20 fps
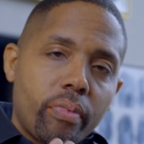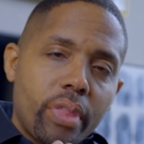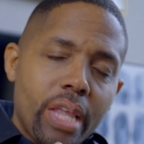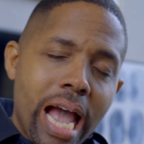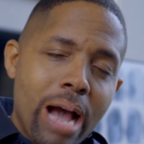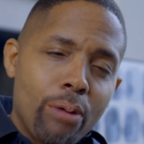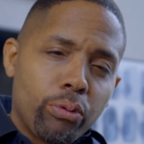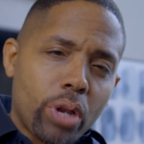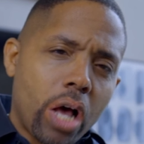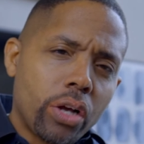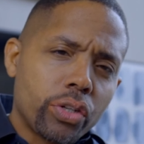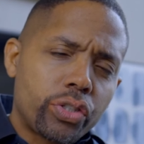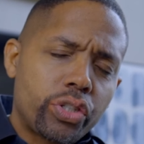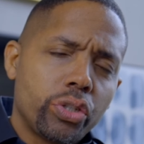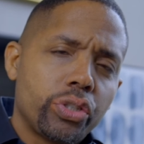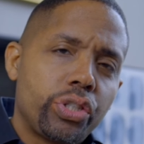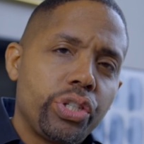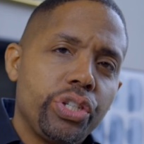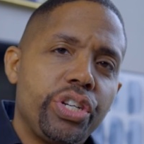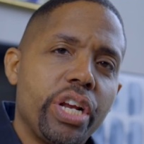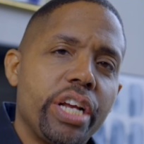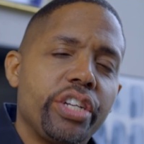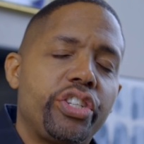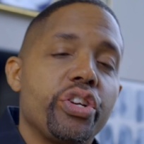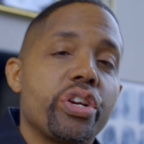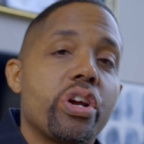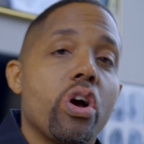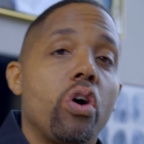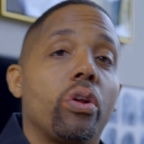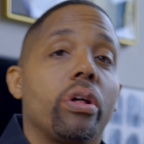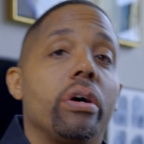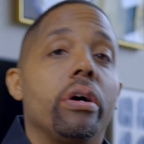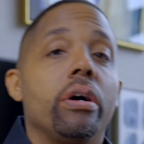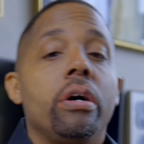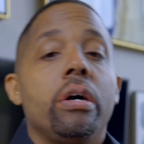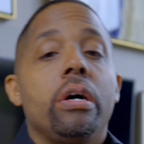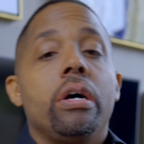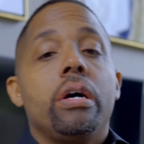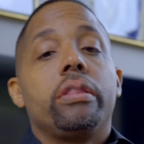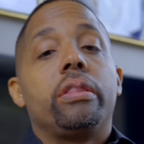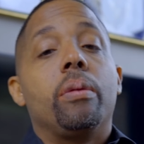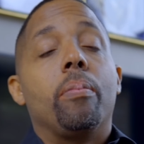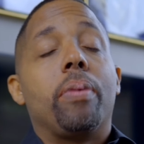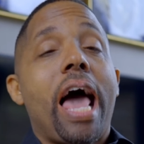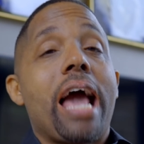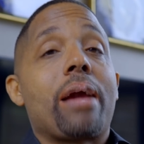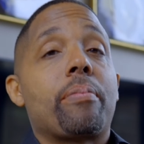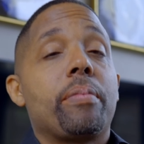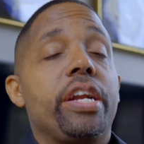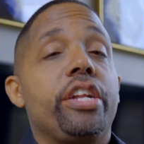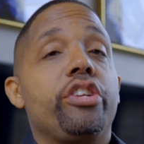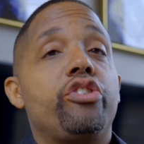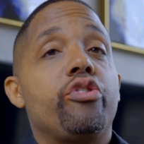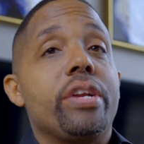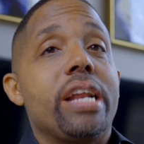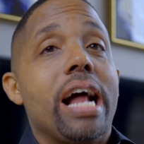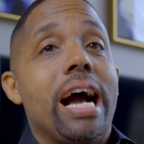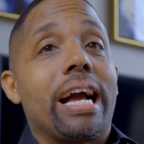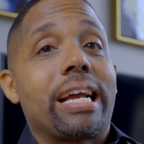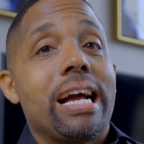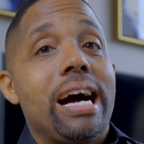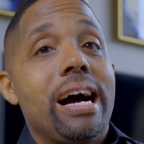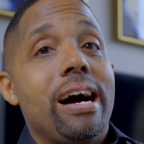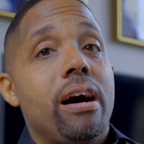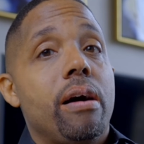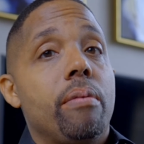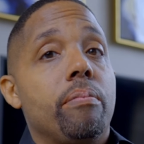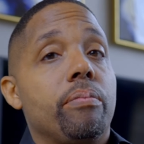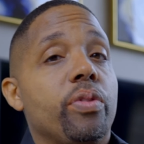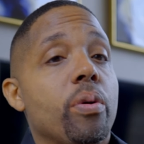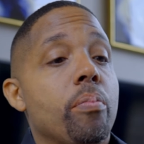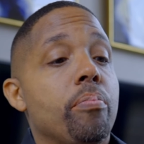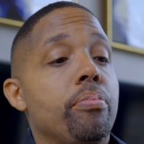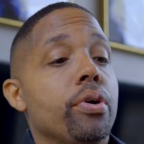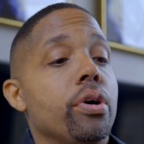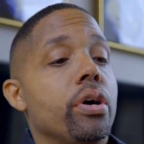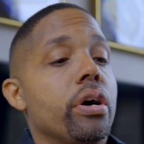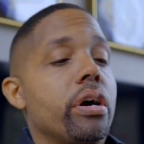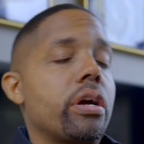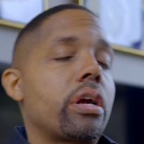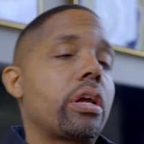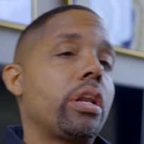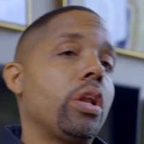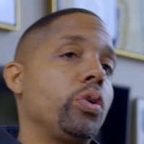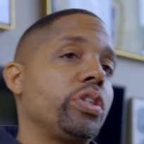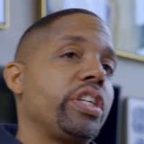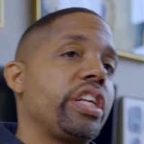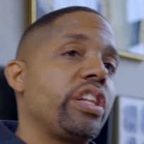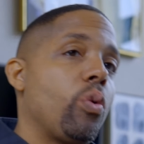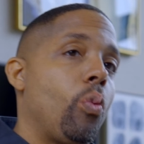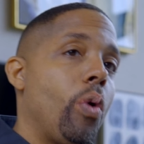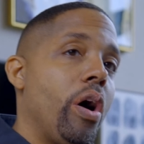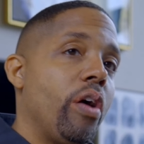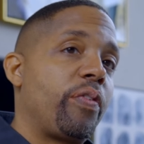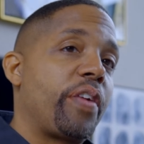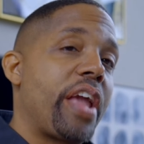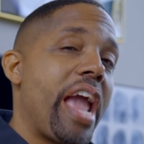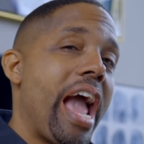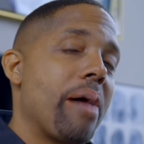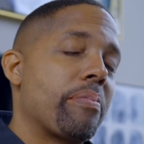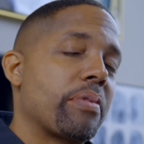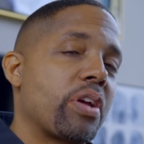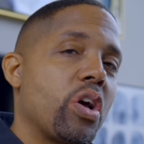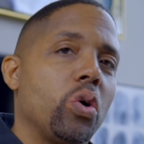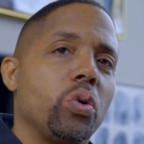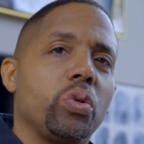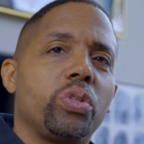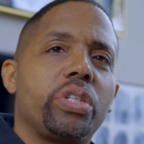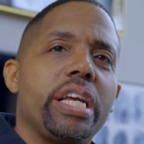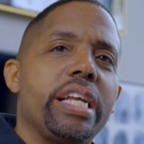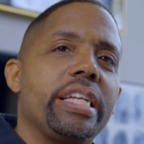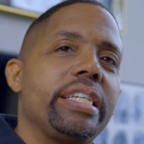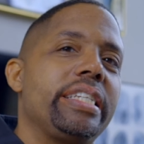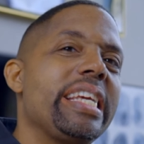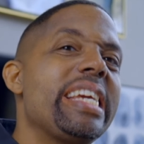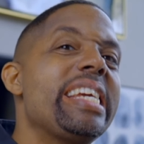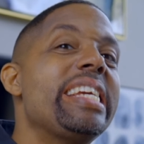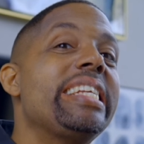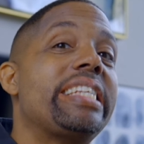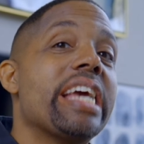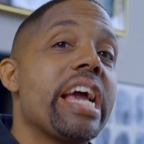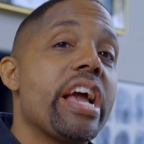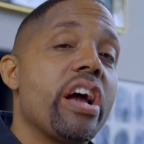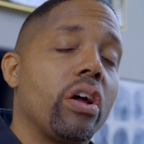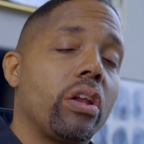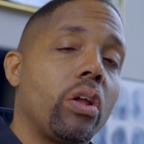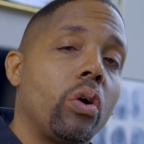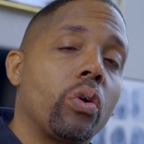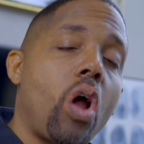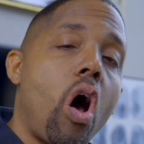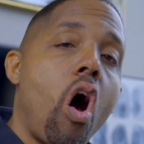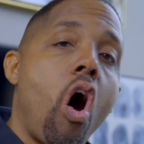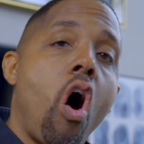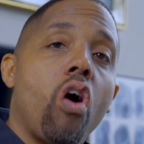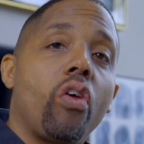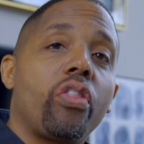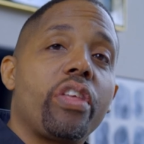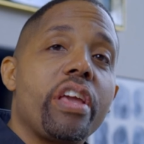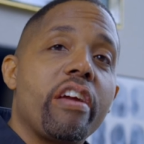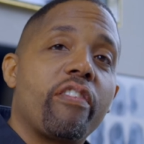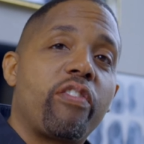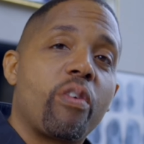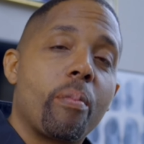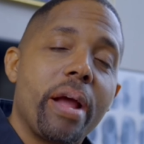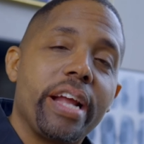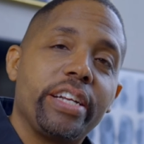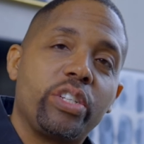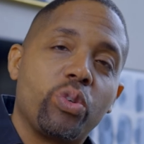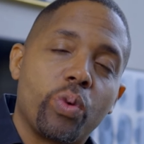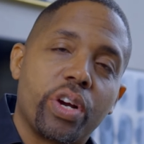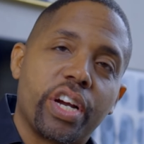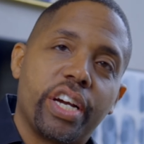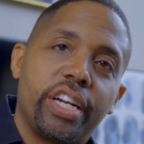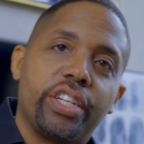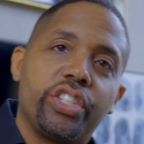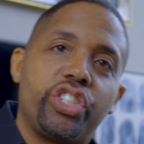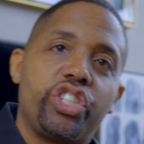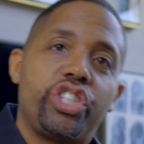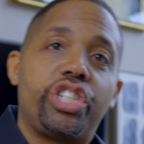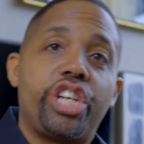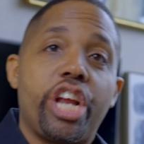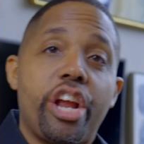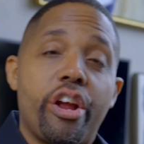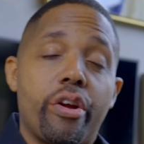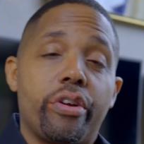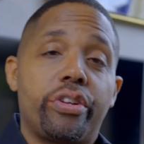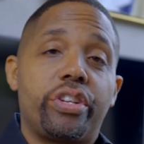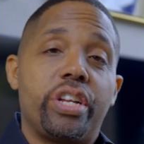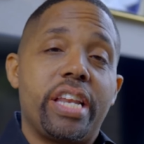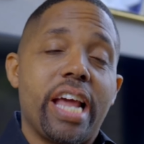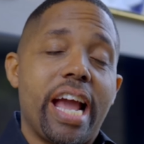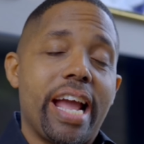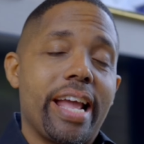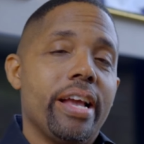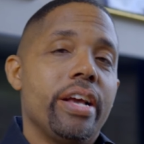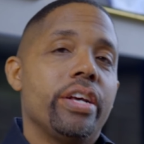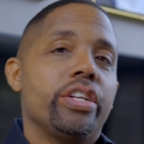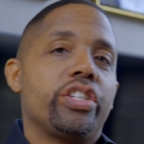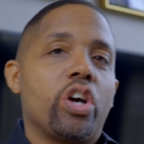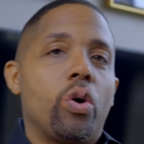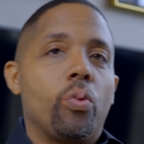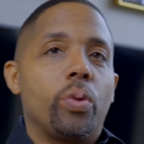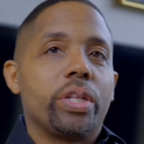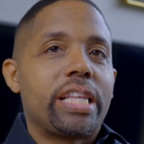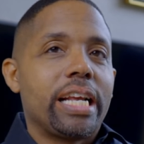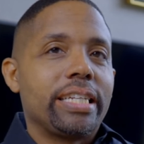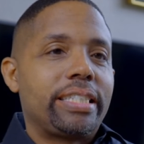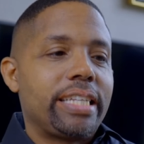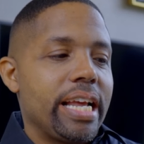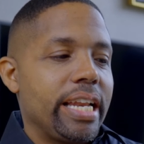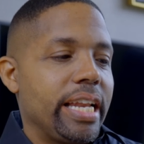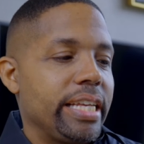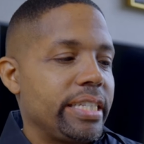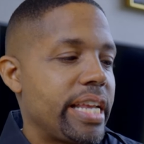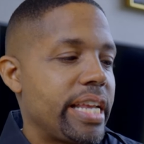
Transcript: I will also suggest you go to theblackmoneytree.com. The book, Closing the Wealth Gap, goes in detail on all the information we're going to share today. So with that said, let's